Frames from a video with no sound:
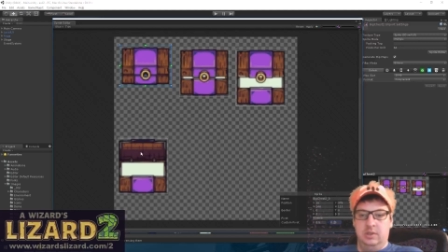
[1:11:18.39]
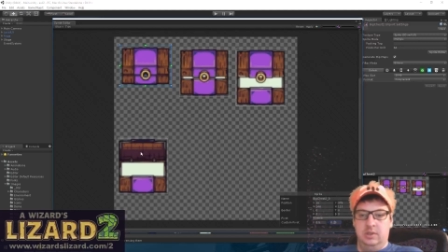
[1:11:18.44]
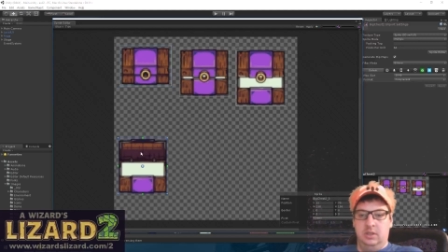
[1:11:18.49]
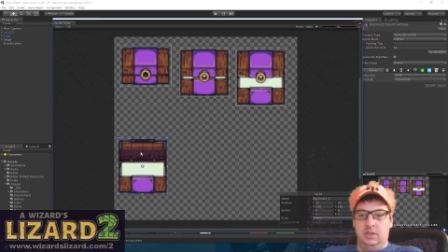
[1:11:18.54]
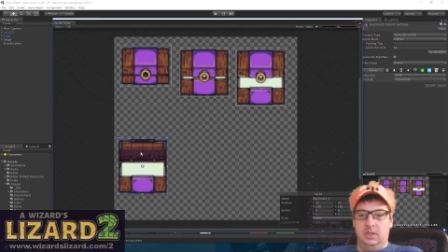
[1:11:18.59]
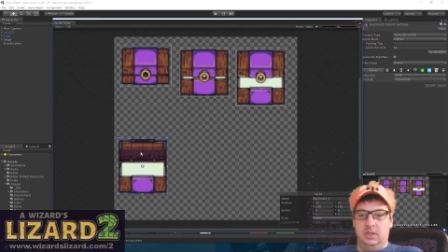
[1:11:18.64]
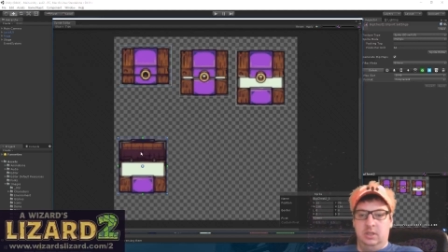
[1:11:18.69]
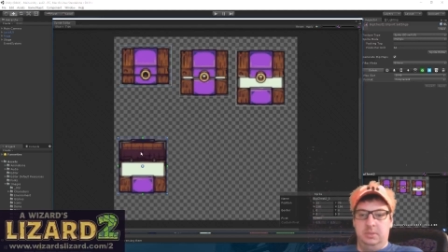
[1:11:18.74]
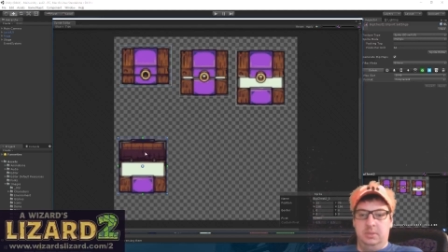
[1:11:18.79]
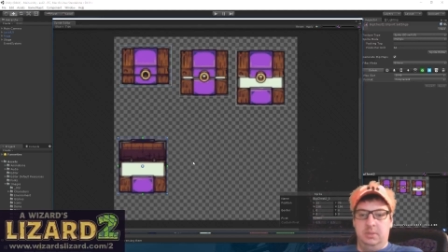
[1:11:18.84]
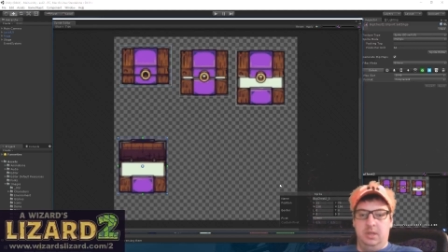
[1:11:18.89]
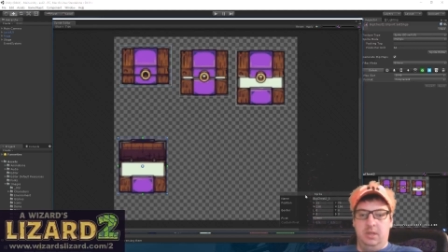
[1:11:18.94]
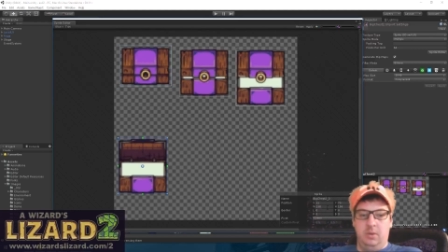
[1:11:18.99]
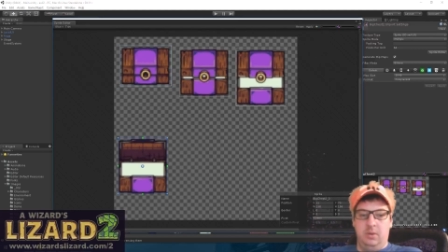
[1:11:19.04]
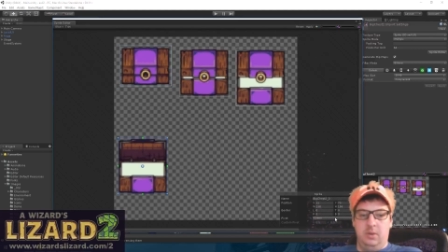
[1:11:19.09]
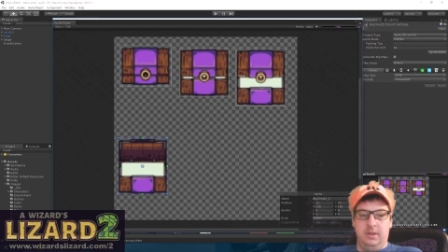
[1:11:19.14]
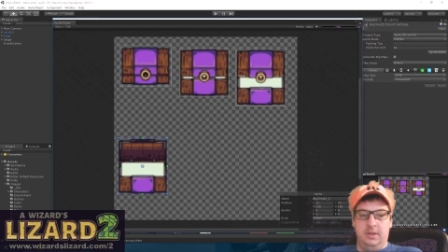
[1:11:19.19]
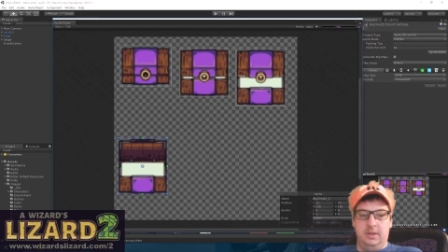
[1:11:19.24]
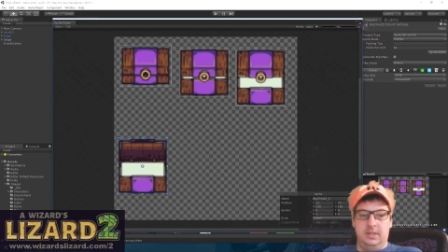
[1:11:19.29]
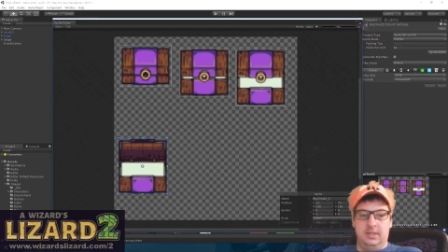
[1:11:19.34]
because we kind of
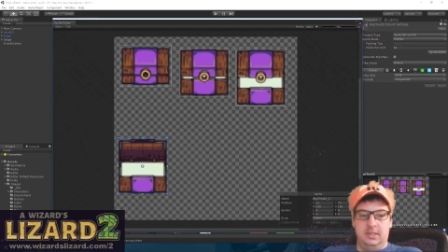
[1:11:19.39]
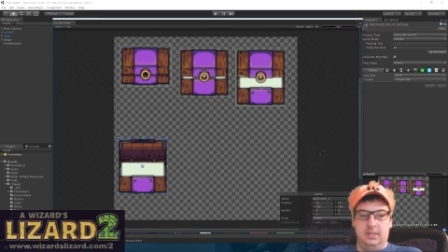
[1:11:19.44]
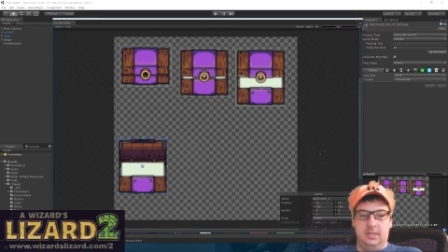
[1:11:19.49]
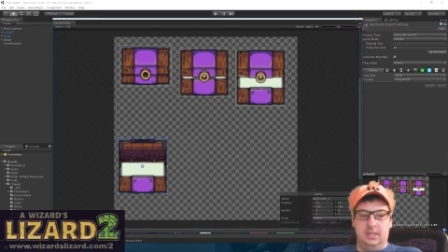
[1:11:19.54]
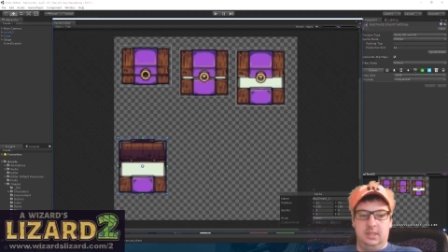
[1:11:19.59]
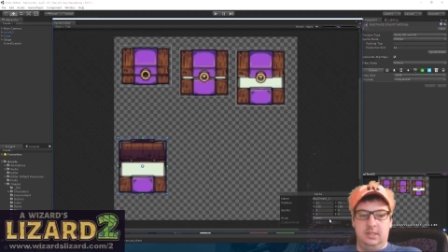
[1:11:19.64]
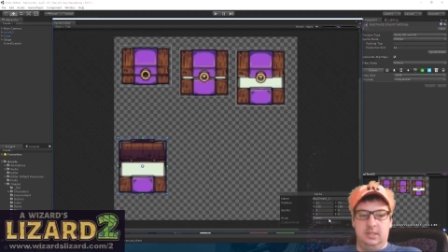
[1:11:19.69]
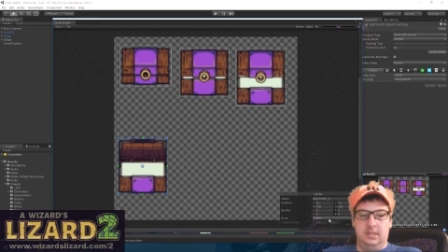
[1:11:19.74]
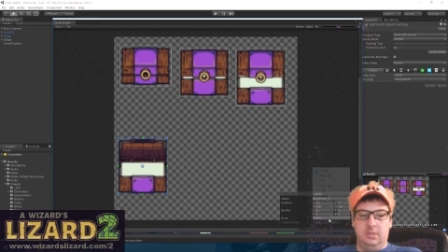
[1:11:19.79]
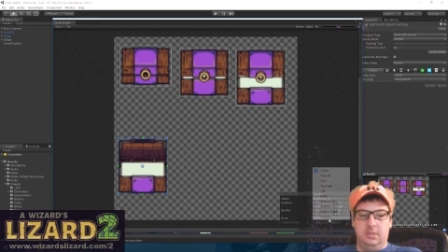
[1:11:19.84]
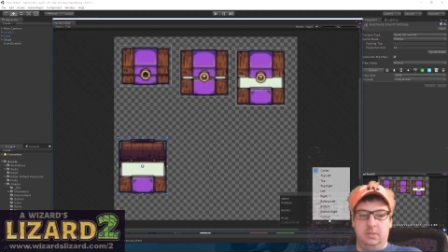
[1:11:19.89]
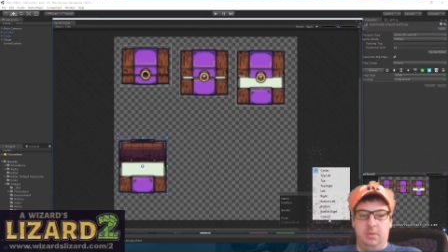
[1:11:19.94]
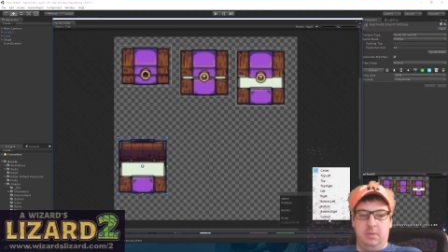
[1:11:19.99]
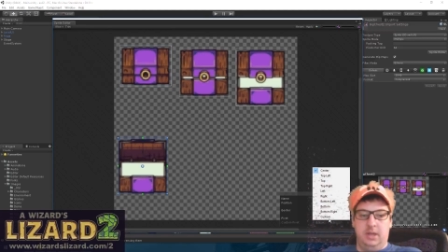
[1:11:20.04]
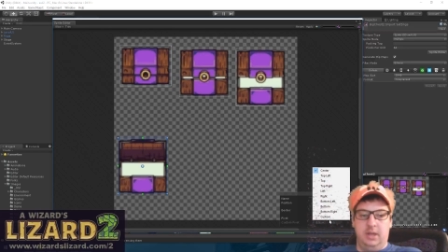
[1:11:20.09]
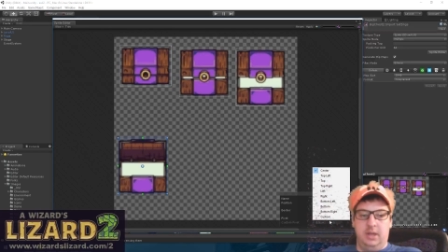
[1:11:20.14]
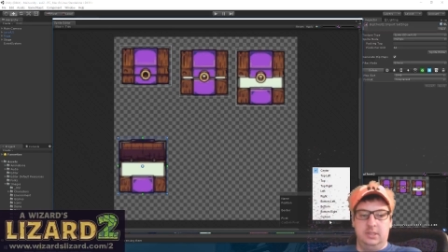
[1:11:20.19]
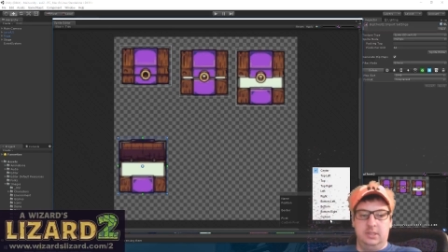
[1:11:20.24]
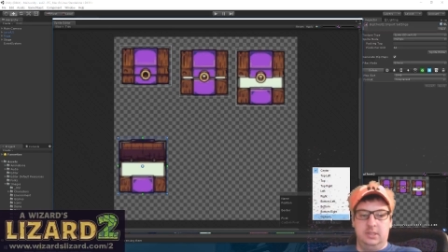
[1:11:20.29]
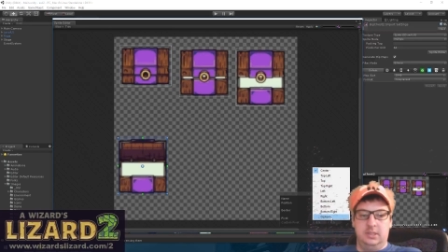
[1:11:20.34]
want these things that are
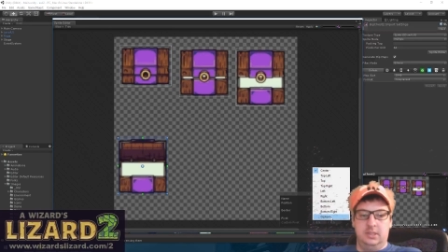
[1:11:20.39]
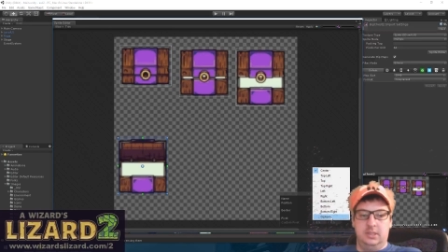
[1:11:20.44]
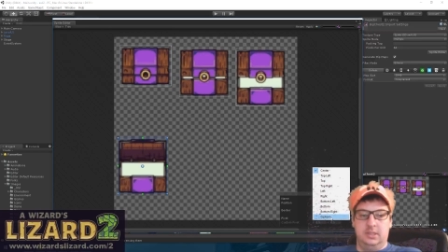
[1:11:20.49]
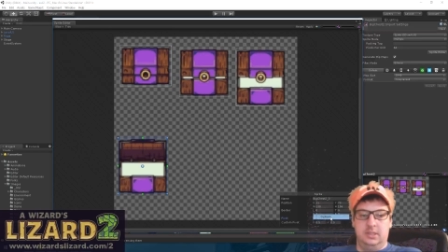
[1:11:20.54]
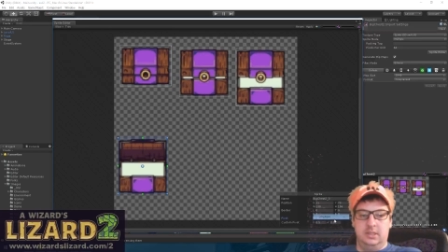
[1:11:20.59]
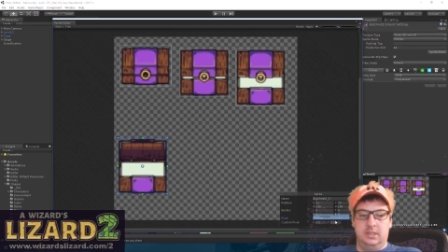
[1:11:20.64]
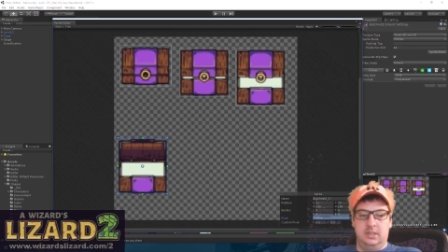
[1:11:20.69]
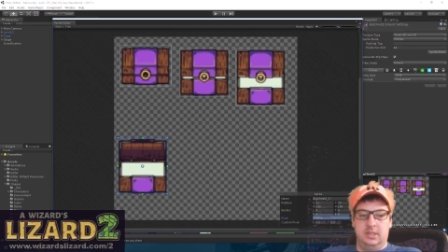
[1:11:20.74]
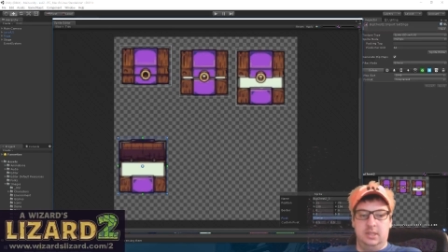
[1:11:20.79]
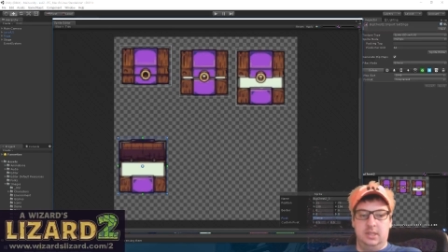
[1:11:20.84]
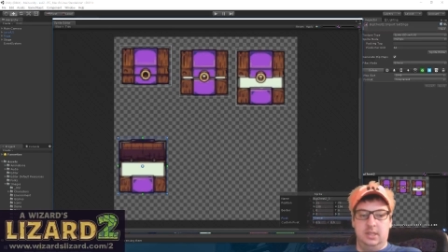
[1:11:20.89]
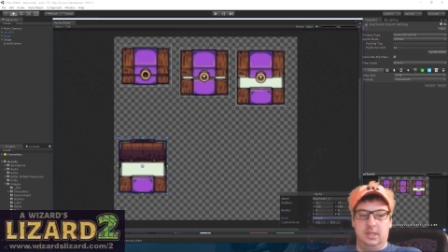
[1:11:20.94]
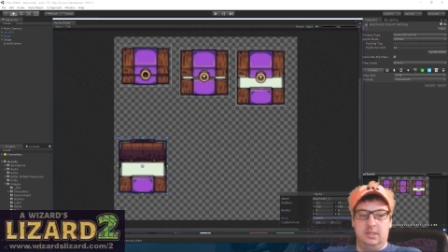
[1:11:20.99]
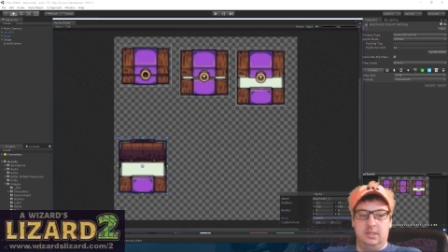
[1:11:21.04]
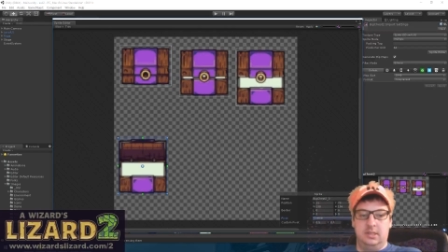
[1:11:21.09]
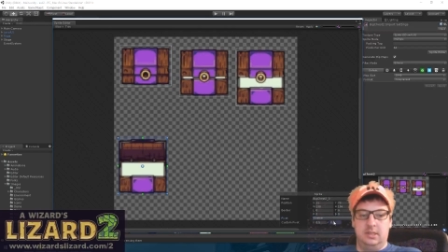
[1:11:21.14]
boxes to sit.